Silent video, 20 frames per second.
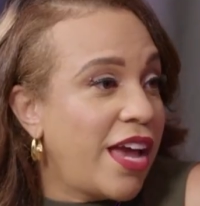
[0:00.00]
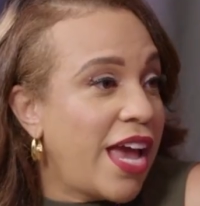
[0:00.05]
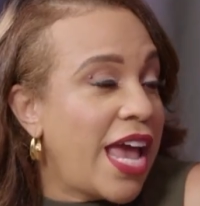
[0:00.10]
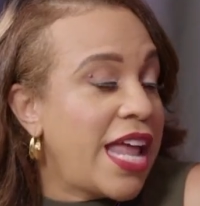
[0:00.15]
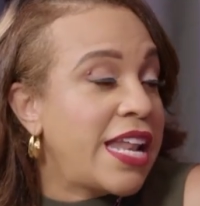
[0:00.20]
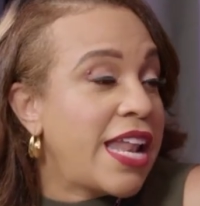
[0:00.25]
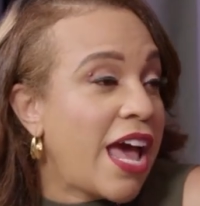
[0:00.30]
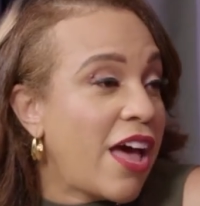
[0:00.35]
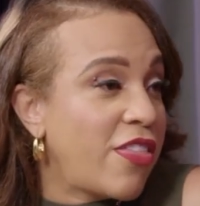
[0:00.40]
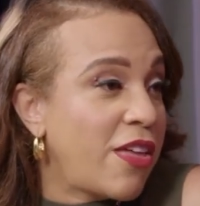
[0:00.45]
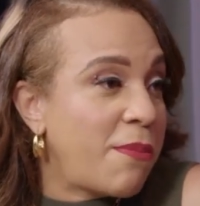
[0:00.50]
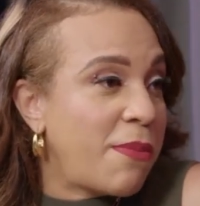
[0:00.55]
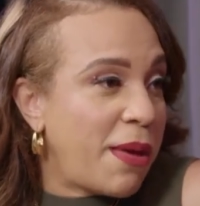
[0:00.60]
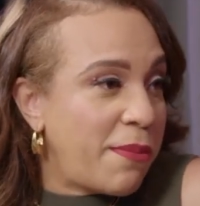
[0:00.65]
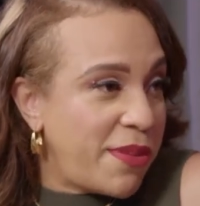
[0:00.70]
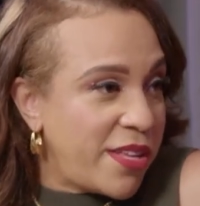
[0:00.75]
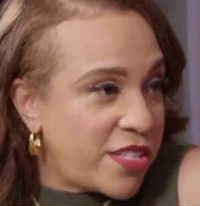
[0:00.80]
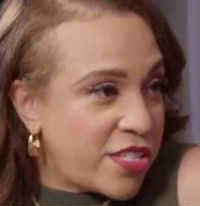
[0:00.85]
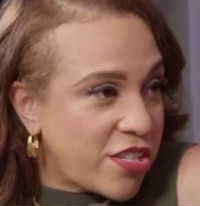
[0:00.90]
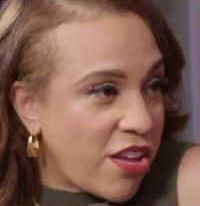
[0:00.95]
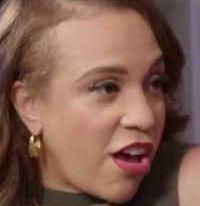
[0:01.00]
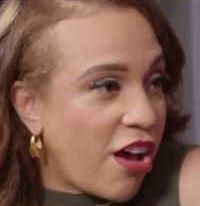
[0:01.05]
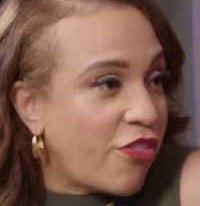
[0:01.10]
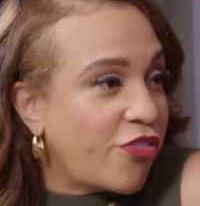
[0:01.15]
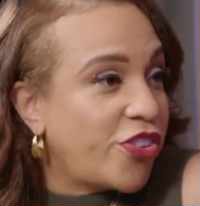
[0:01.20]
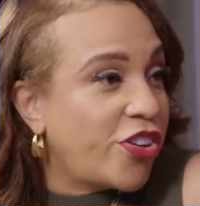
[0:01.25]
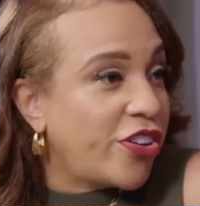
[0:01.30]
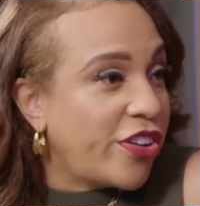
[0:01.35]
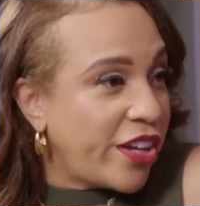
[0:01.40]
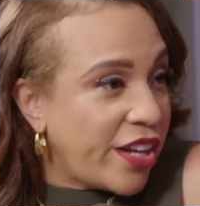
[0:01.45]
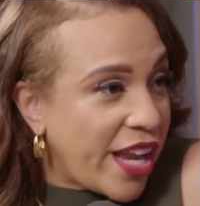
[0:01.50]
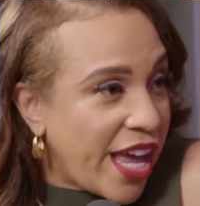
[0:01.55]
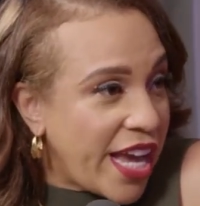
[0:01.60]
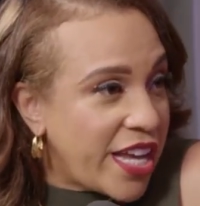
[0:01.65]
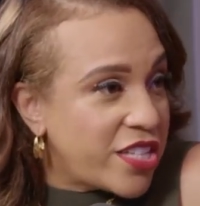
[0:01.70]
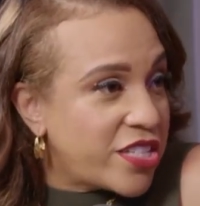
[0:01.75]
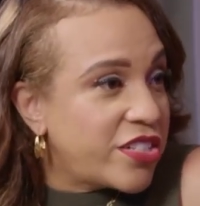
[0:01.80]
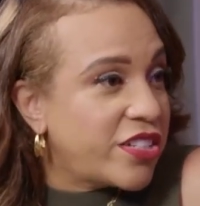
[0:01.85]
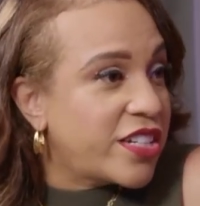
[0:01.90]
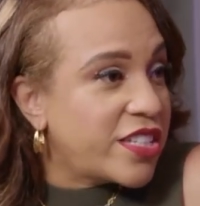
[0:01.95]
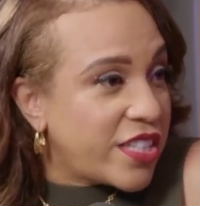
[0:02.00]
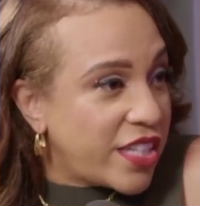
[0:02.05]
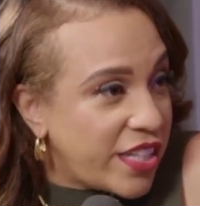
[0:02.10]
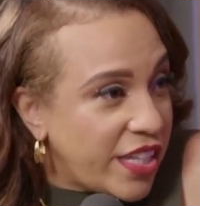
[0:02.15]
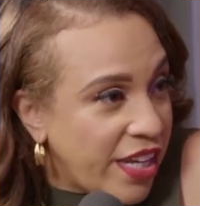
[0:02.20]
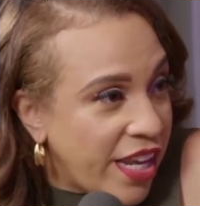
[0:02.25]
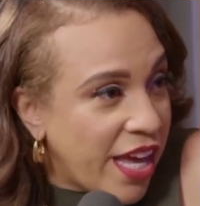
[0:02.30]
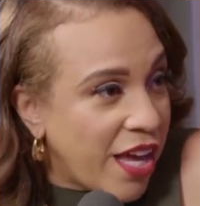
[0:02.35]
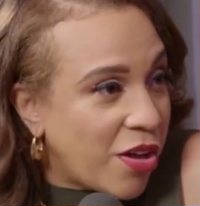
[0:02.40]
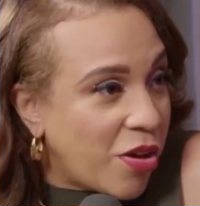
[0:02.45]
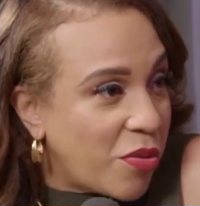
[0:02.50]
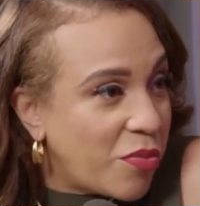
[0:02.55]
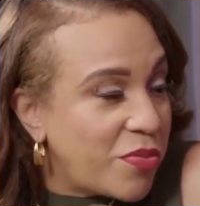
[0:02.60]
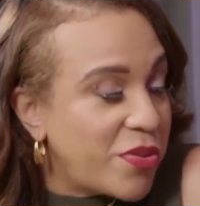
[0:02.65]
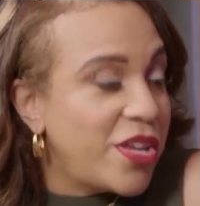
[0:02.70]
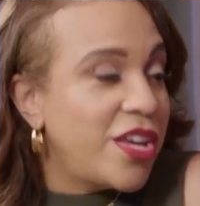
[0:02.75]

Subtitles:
And now they may be softer and nicer because they need help.